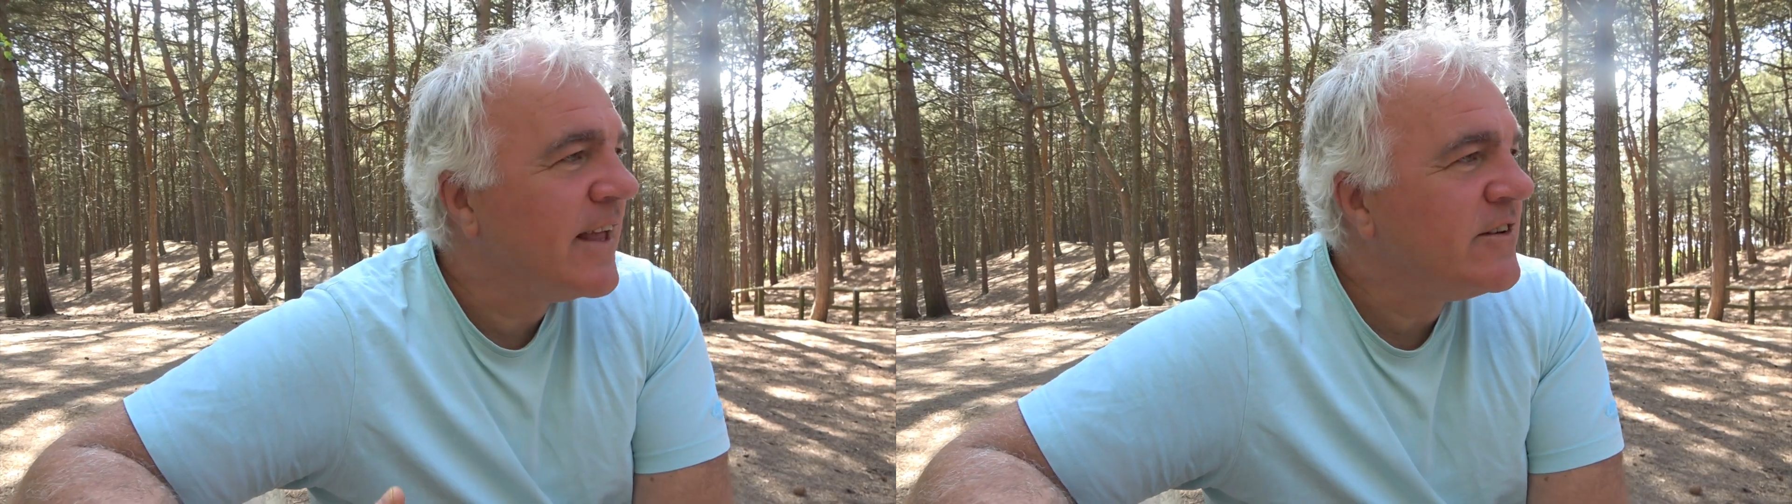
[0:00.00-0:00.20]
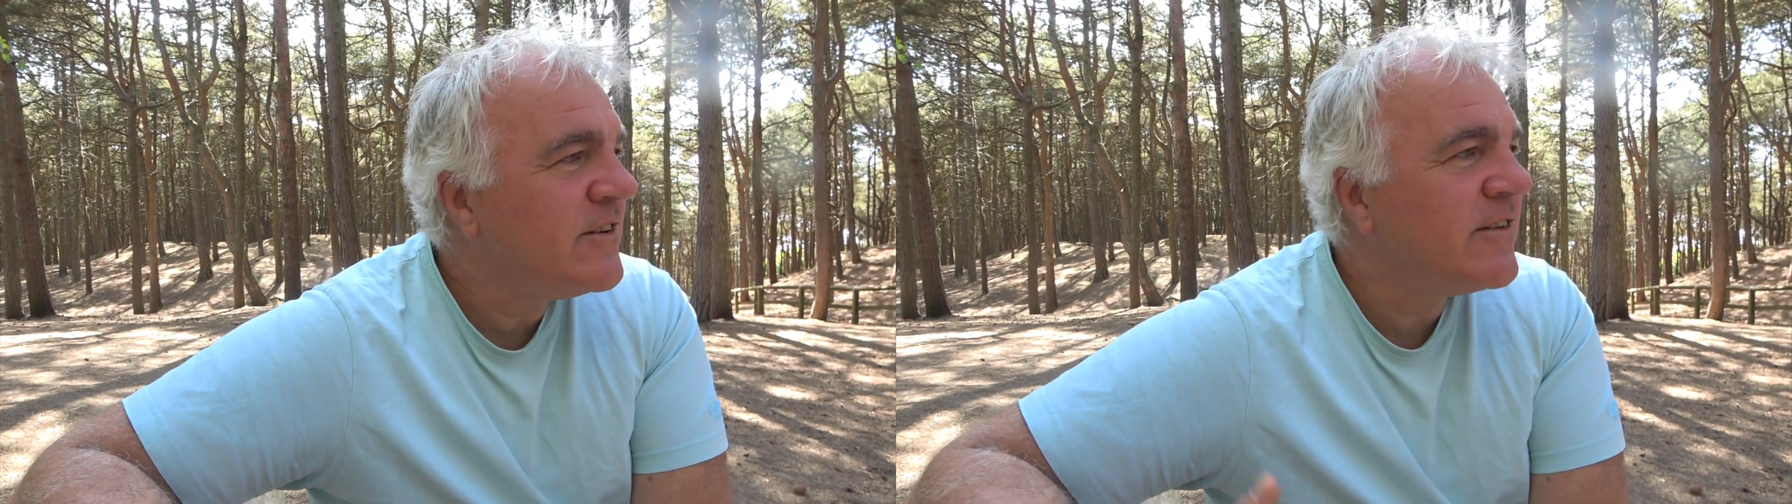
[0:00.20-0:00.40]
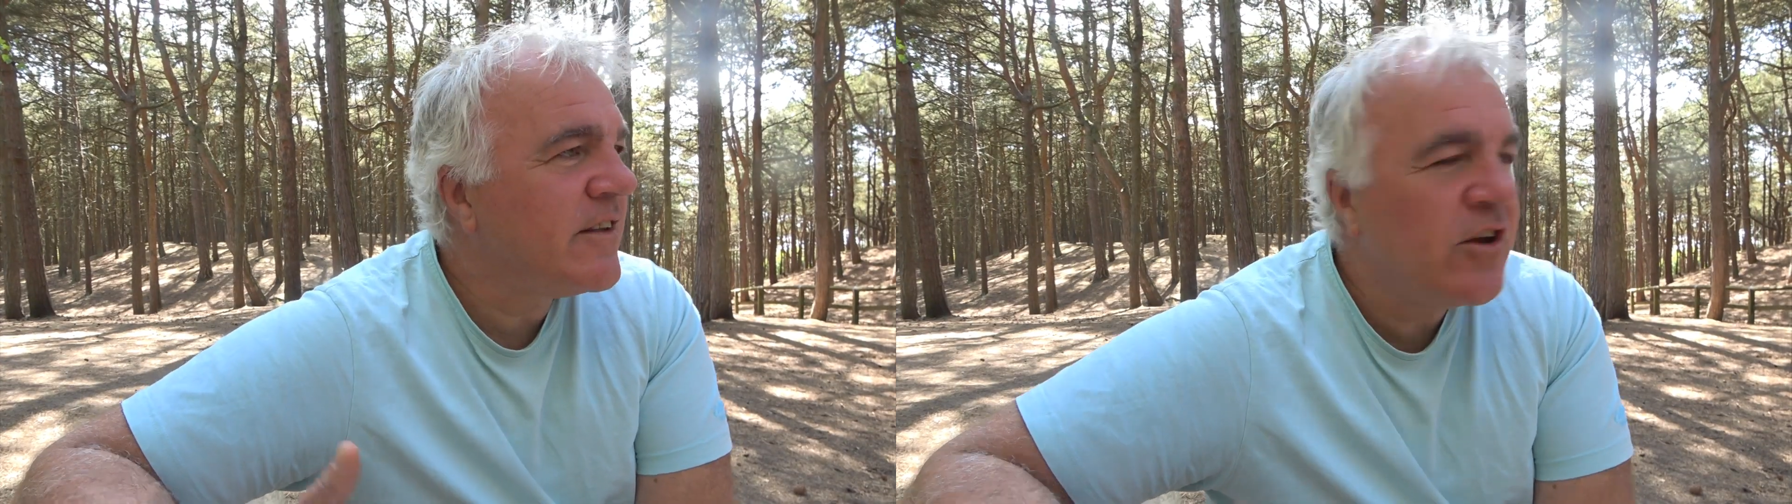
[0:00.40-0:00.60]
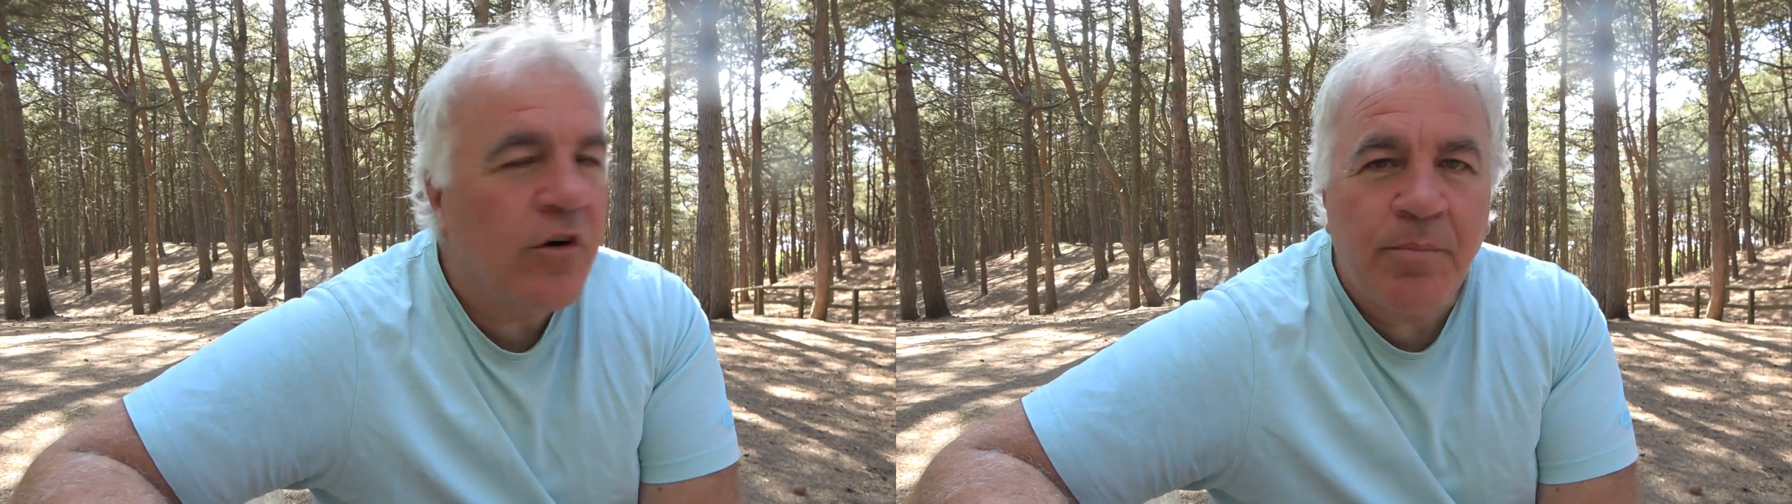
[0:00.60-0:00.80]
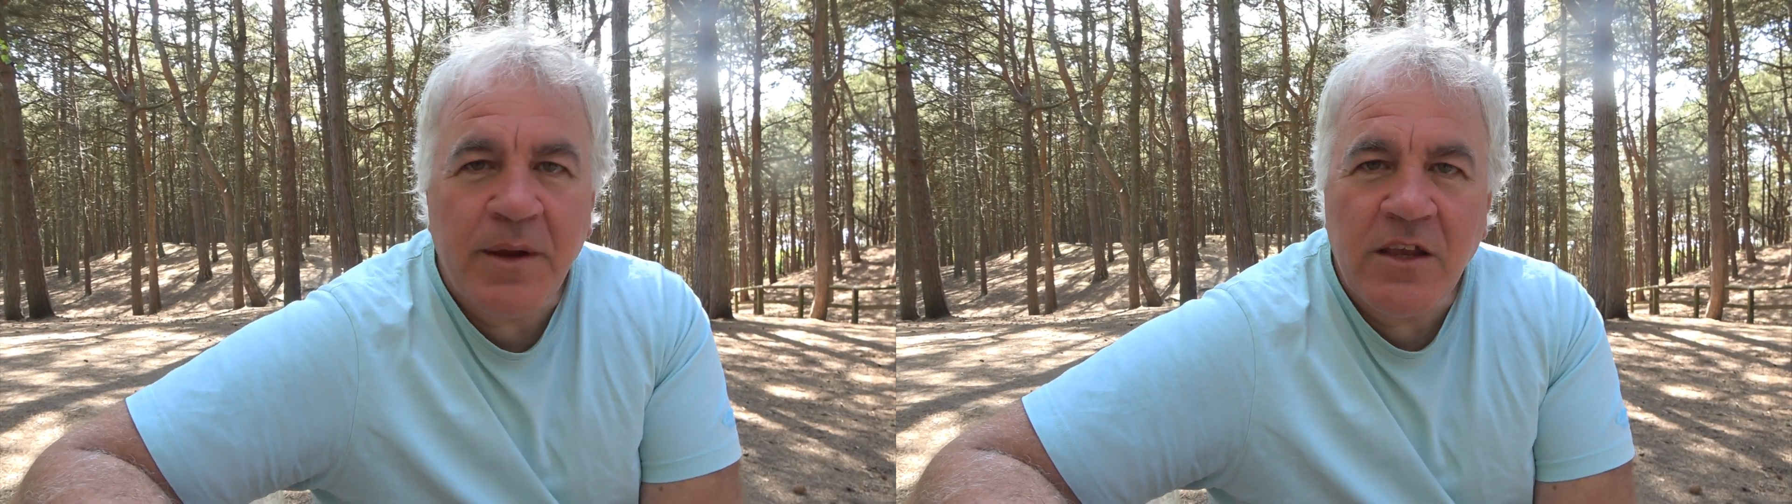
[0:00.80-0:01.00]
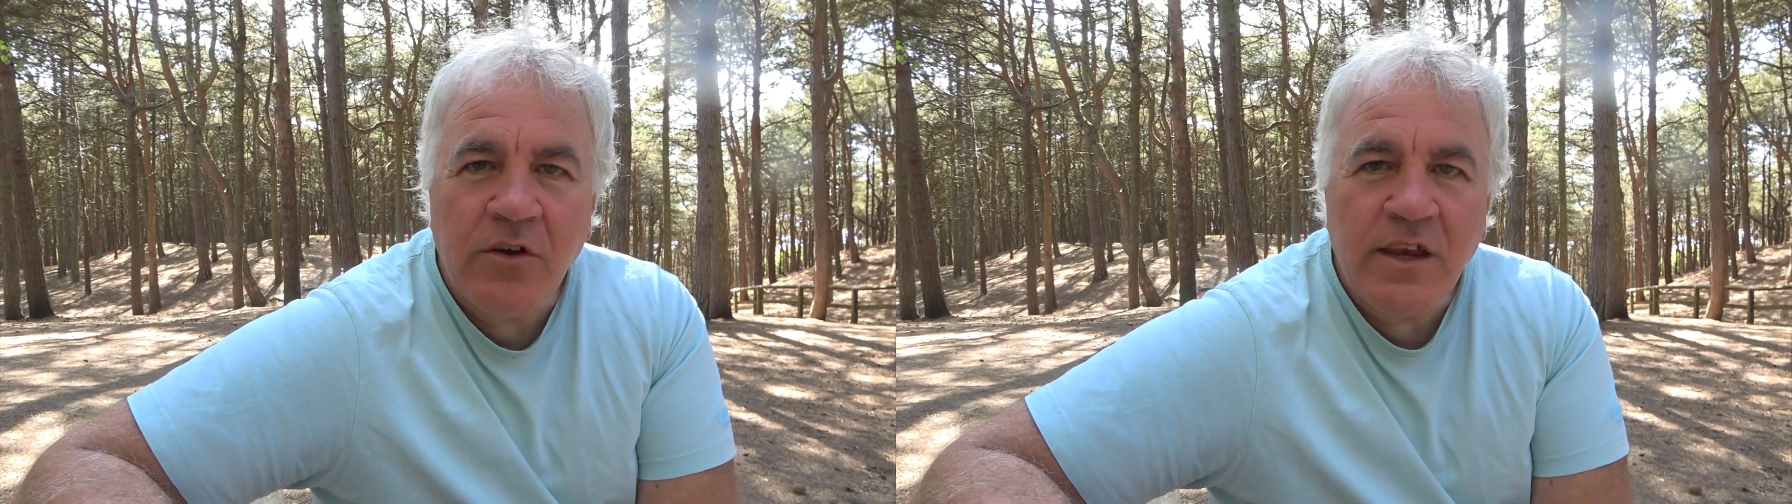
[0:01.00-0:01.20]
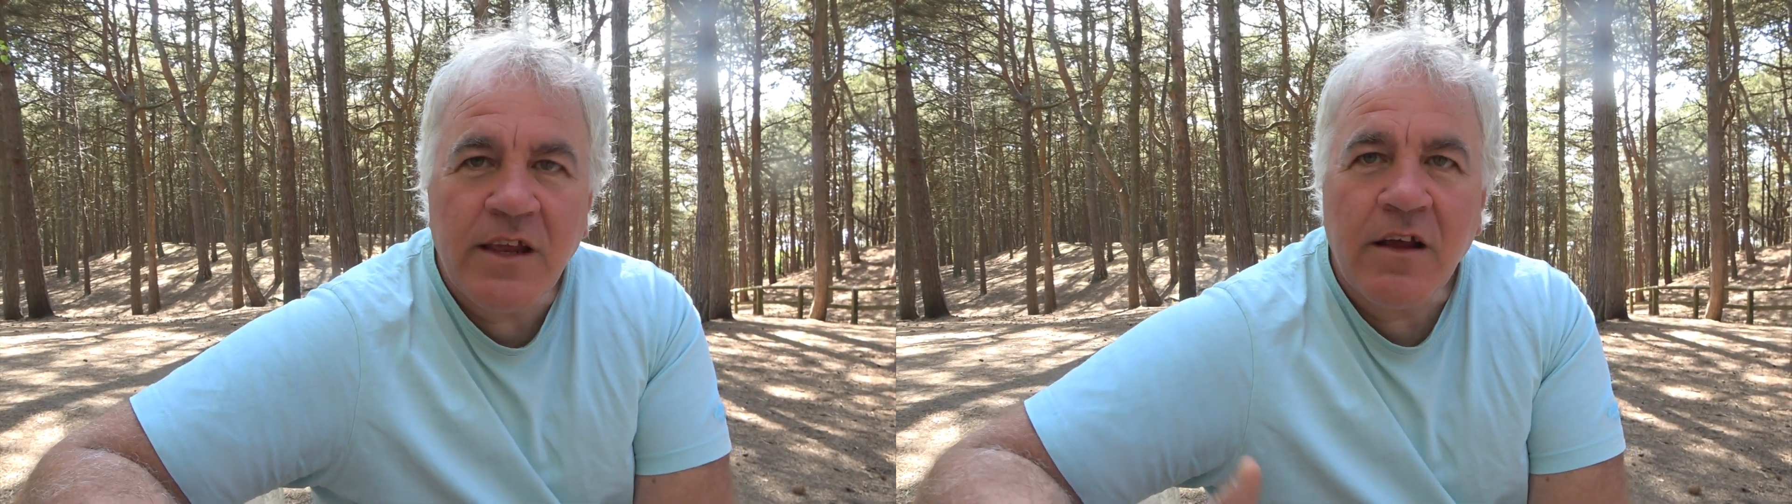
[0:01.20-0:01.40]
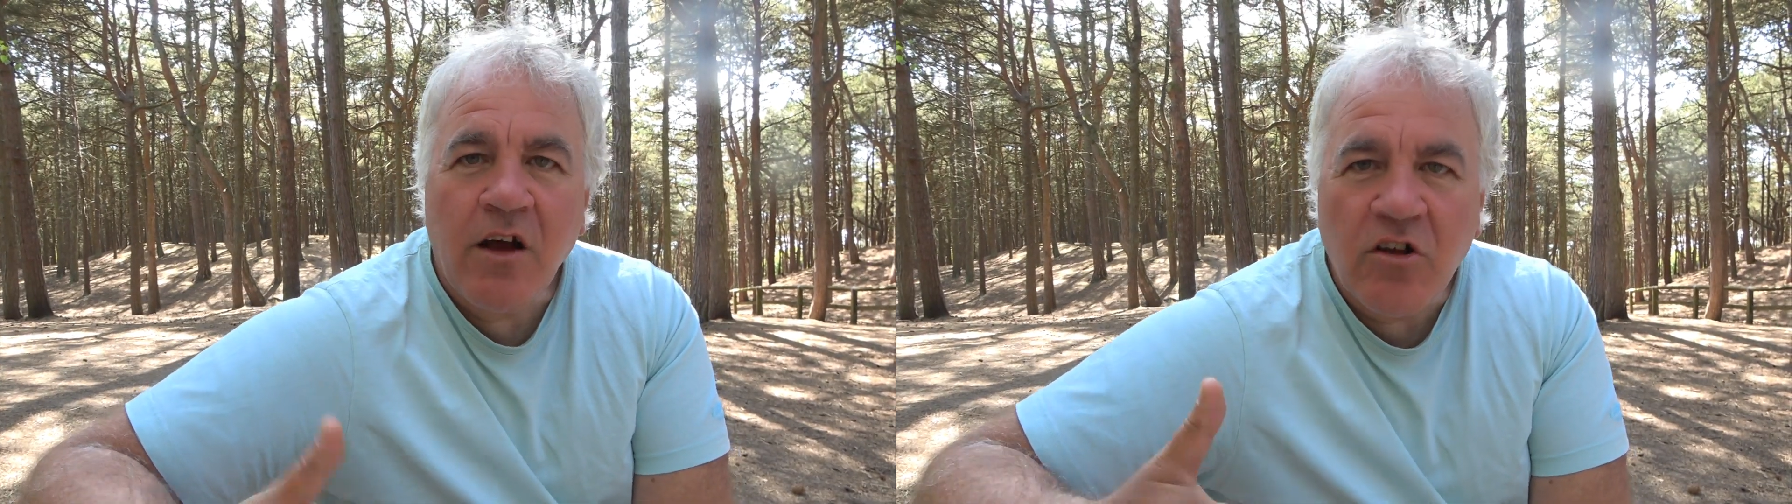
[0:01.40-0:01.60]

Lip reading: Nations and the European Union